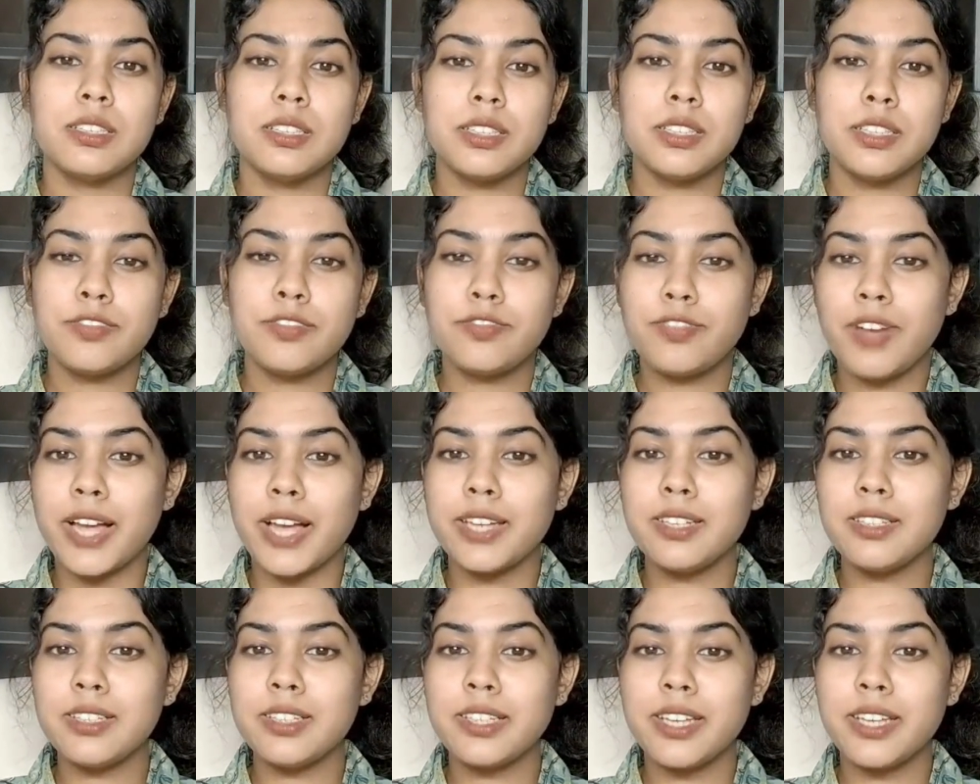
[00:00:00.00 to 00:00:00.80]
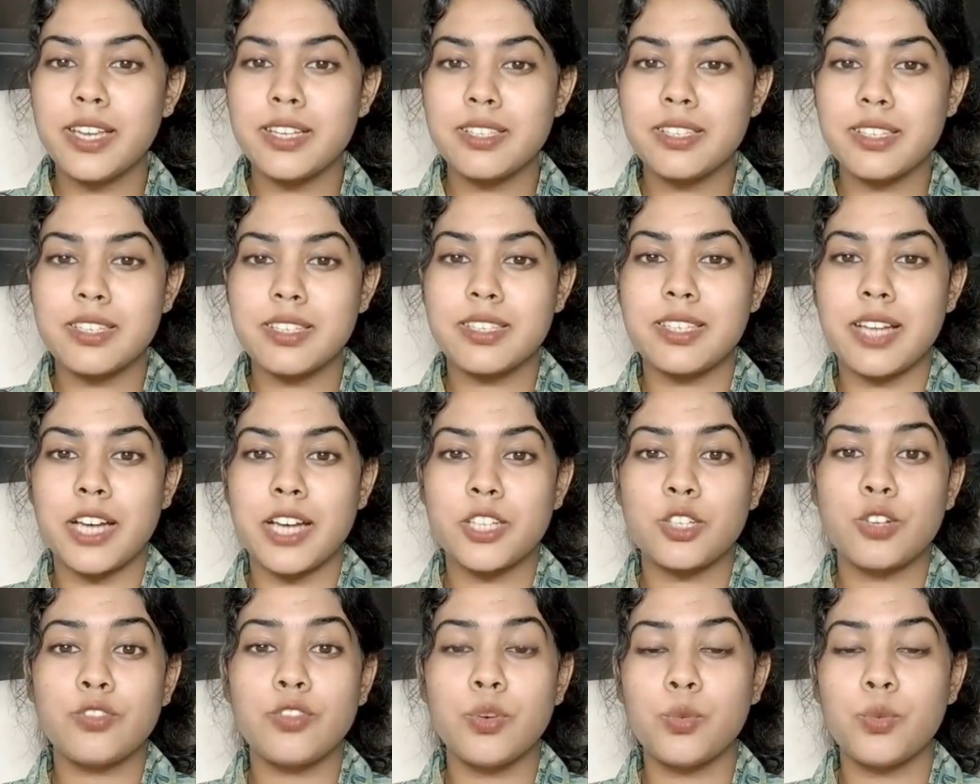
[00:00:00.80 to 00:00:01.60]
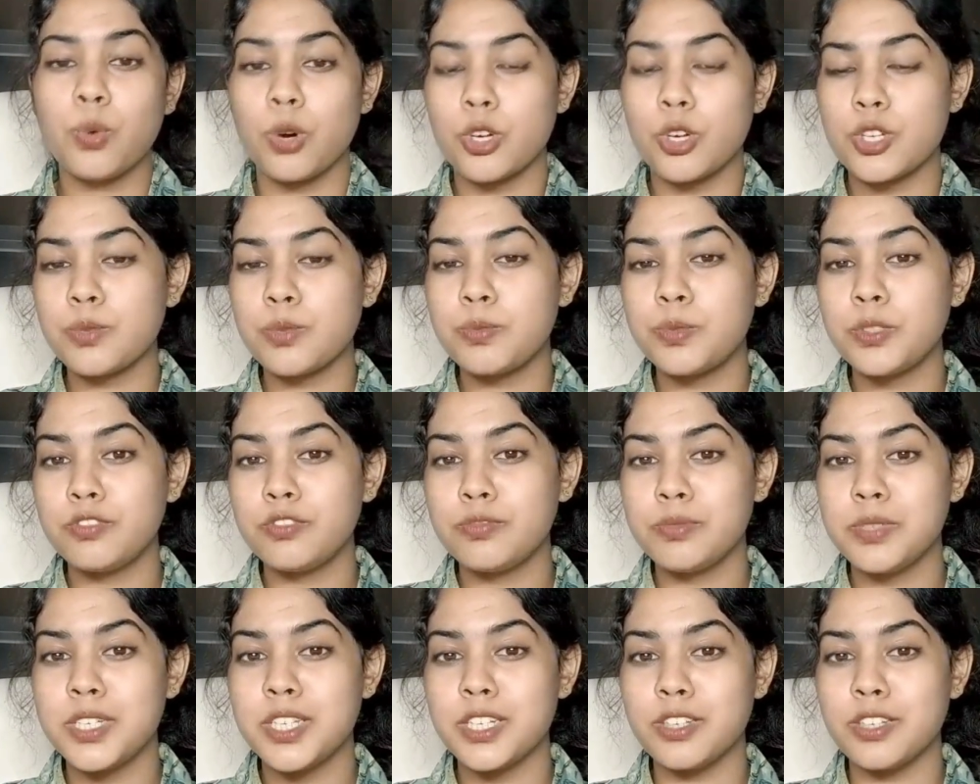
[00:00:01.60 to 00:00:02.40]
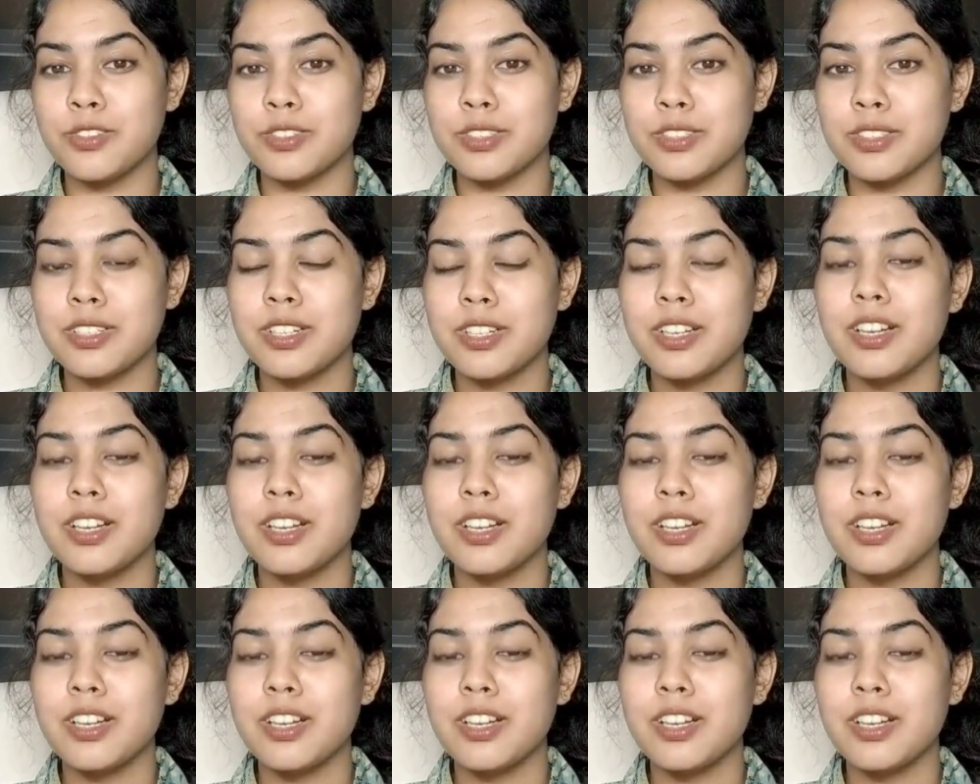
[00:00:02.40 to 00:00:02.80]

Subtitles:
The final case is that of a waterproof material.